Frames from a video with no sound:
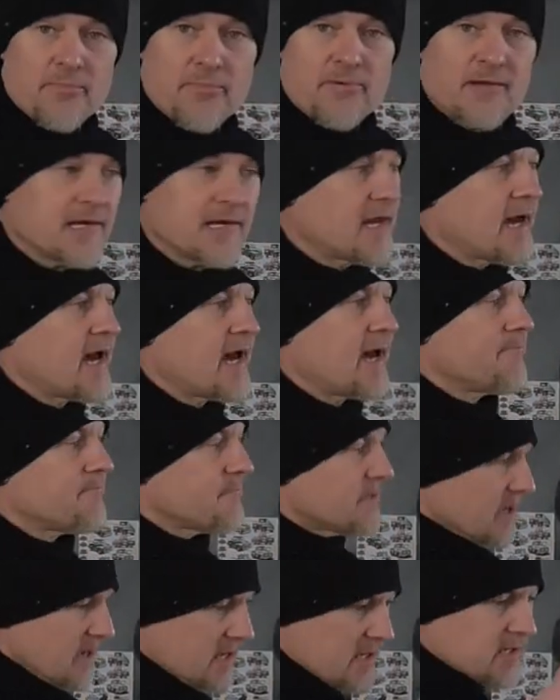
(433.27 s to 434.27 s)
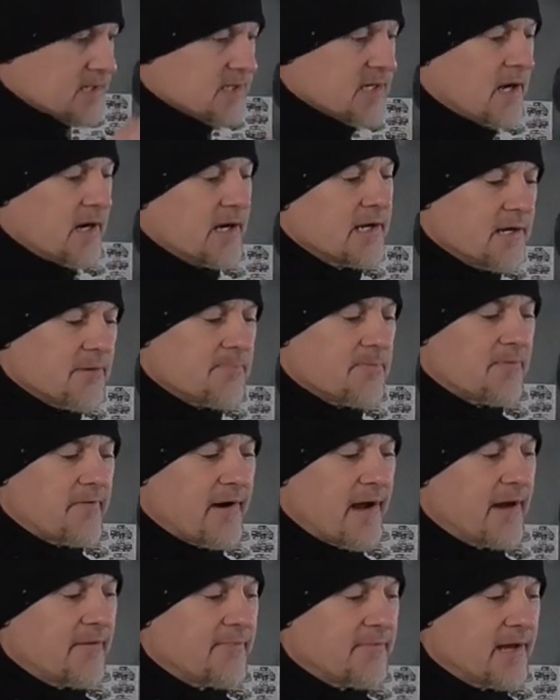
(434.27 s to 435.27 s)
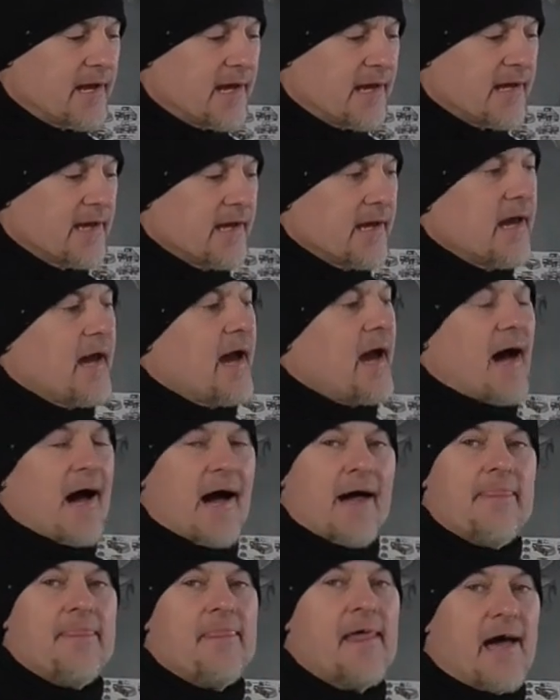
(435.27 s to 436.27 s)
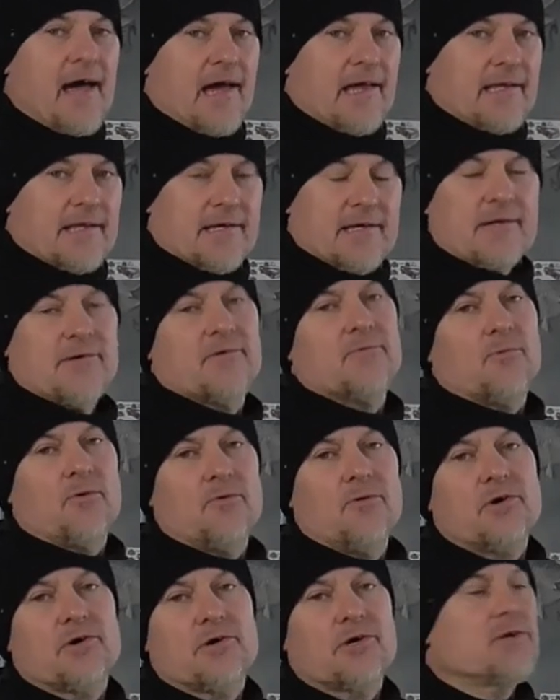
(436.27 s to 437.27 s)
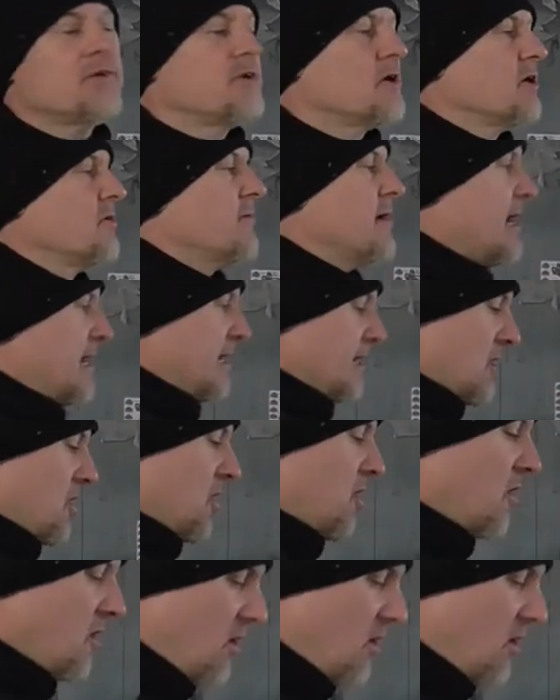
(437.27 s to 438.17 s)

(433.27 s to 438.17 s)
open again, tidy up around it. And then we'll look at doing